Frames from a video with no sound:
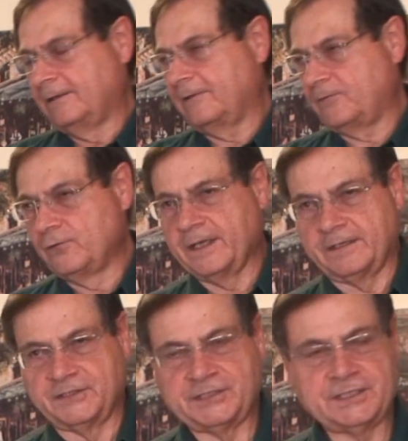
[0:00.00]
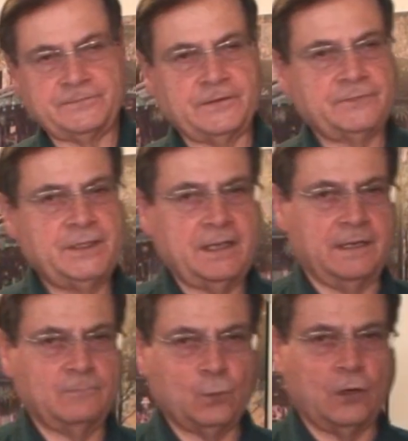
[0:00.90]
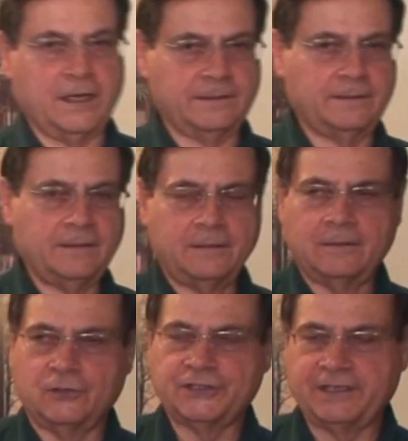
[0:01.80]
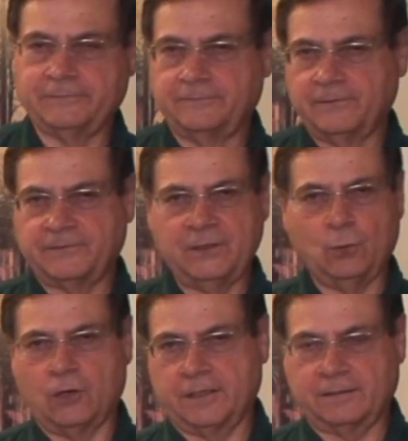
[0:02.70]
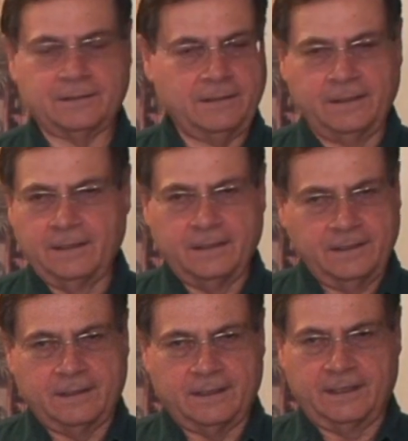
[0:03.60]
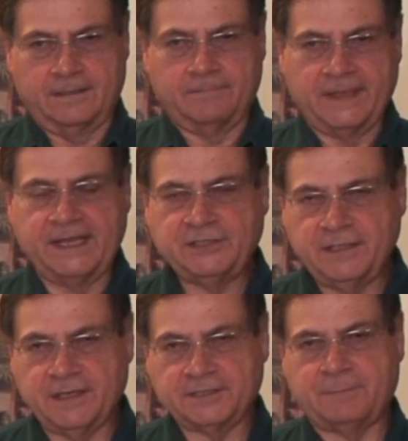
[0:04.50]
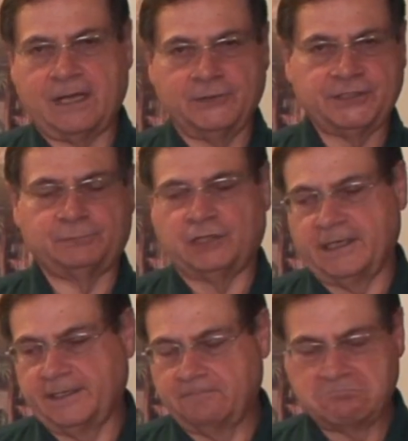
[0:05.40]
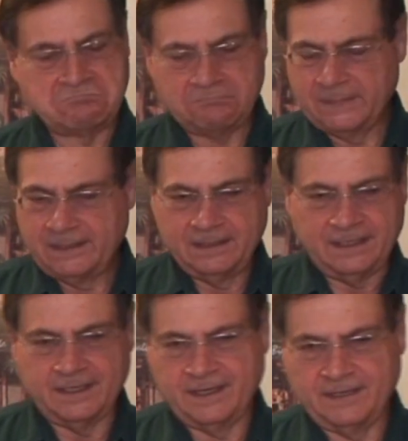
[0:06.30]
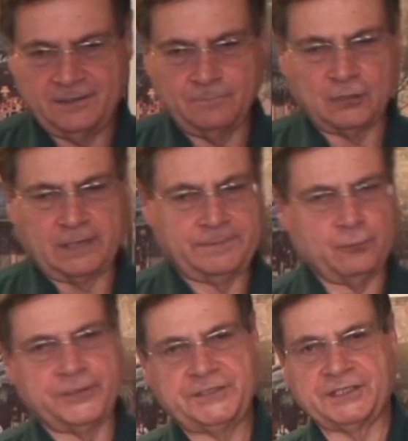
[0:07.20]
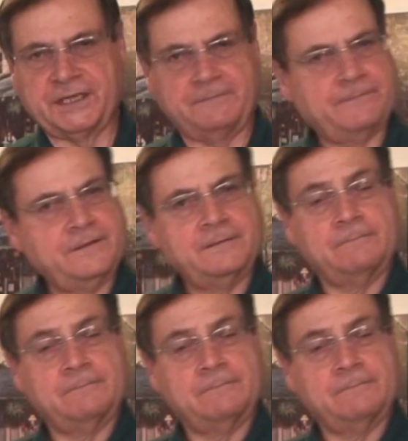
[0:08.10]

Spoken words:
If you get a 650 watt or 750 watt ATX power supply, again, you're probably pretty safe.